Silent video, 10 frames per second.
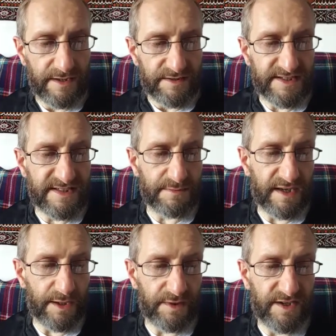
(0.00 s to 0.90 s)
This is
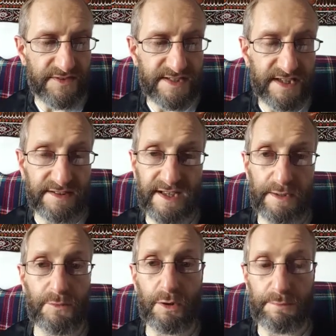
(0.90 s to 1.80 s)
my way of saying that
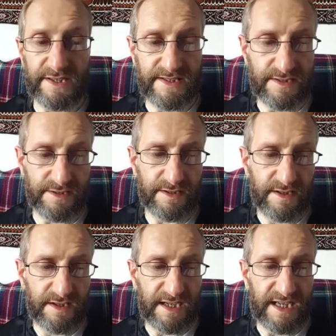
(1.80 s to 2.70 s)
I'm not beaten.
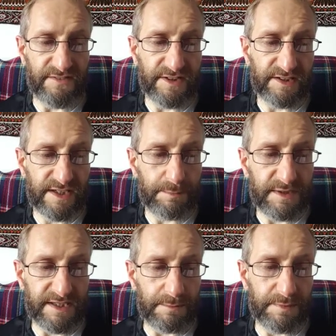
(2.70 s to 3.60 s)
I have a clear
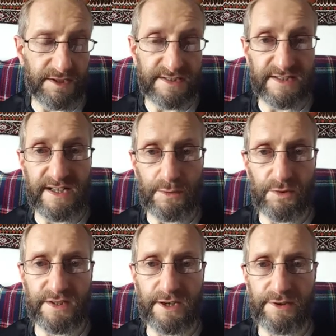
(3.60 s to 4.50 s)
plan in place and I
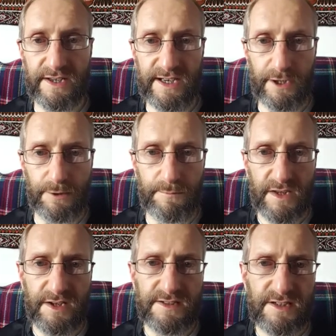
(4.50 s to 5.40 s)
will carry it out.
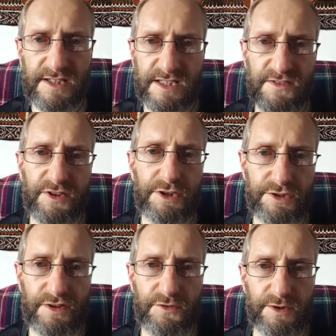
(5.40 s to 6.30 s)
So he's very
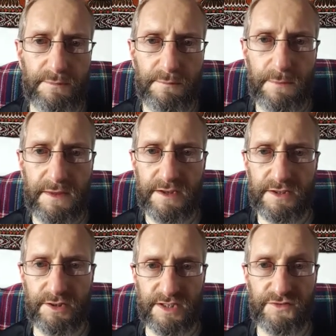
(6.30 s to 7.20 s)
driven.
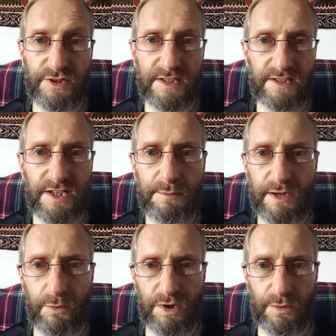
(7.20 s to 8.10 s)
He's very clear
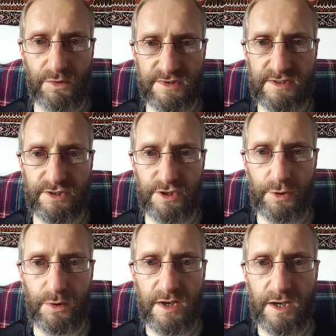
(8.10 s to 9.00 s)
about what he wants to
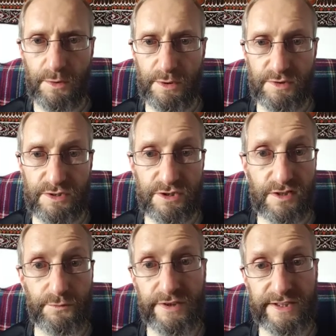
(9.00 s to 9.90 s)
do, what he wants to
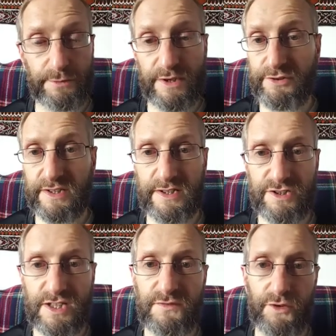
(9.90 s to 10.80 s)
achieve. Whether he can
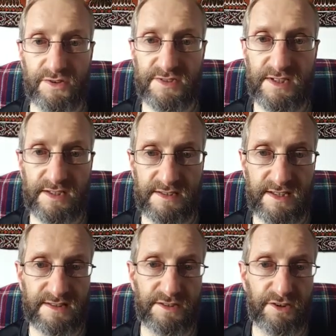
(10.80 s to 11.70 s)
achieve those things,
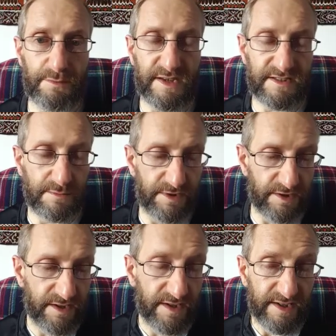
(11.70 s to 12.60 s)
that's another matter.
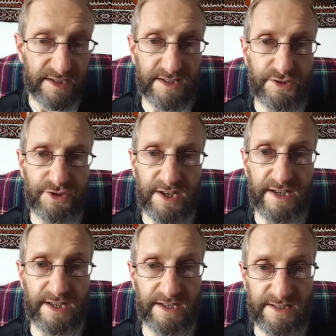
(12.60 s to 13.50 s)
But he is
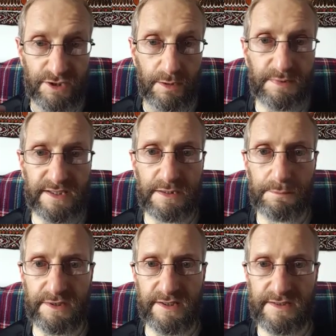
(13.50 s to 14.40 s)
trying and he's got a plan in
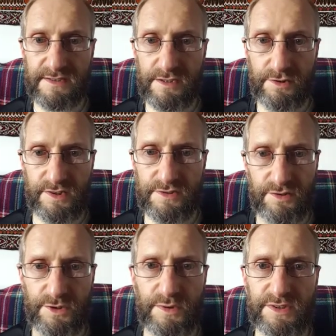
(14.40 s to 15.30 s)
place. He's
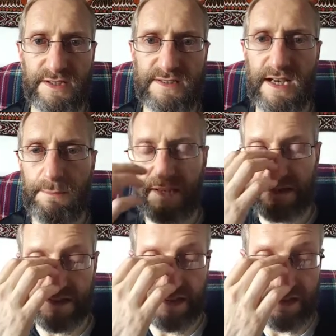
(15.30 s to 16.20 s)
not doing things
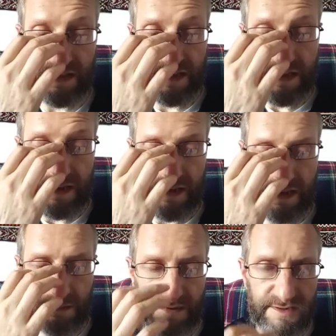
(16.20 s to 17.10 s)
haphazardly.
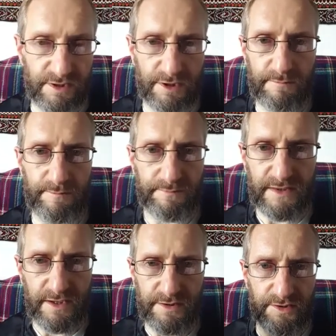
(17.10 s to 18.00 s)
He's not
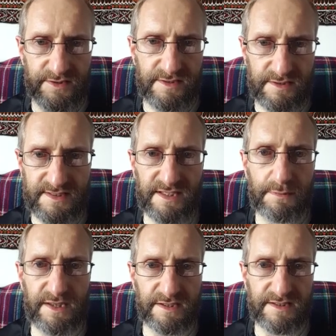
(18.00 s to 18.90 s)
a silly
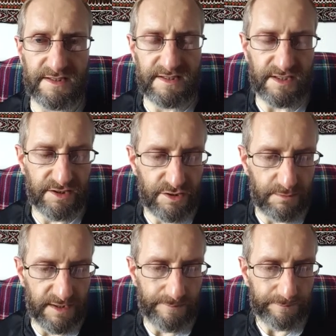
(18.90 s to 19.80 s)
man. He's an intelligent
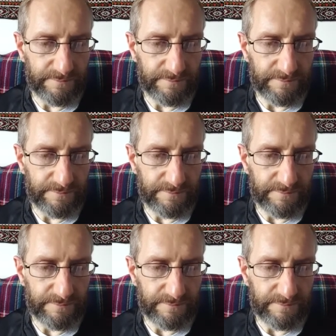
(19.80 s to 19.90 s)
man.